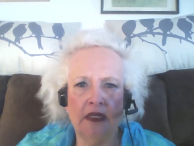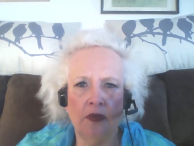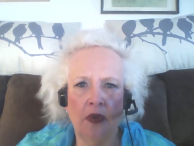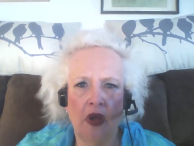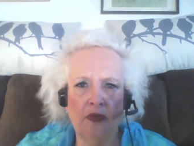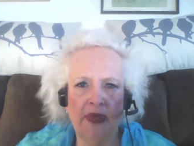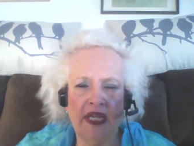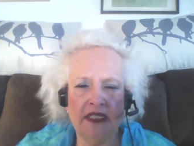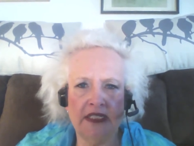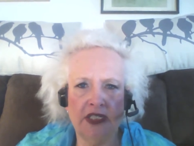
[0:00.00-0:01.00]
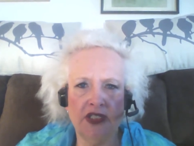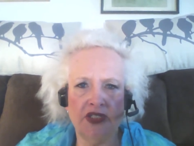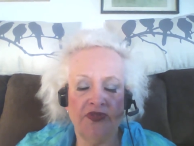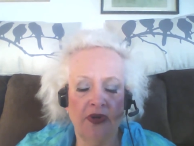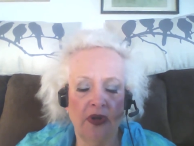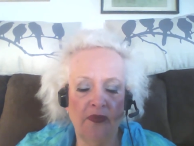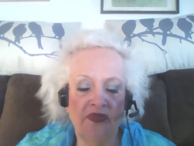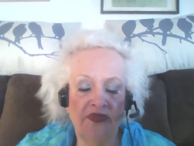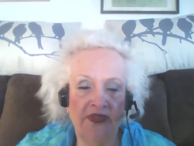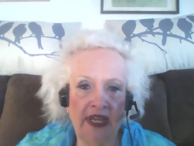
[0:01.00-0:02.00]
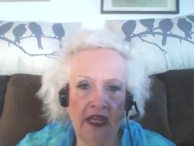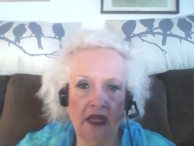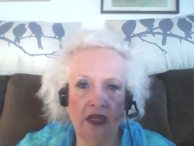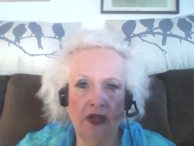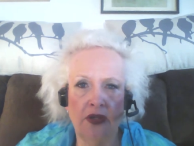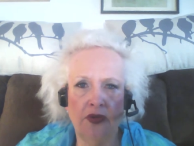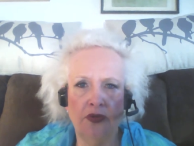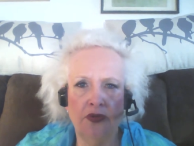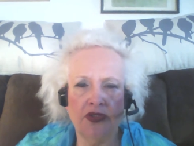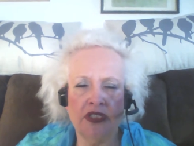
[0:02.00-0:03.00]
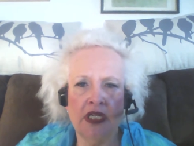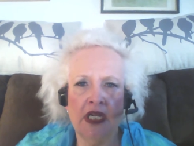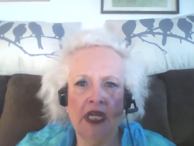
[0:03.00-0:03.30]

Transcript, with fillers: the wrong message from fake news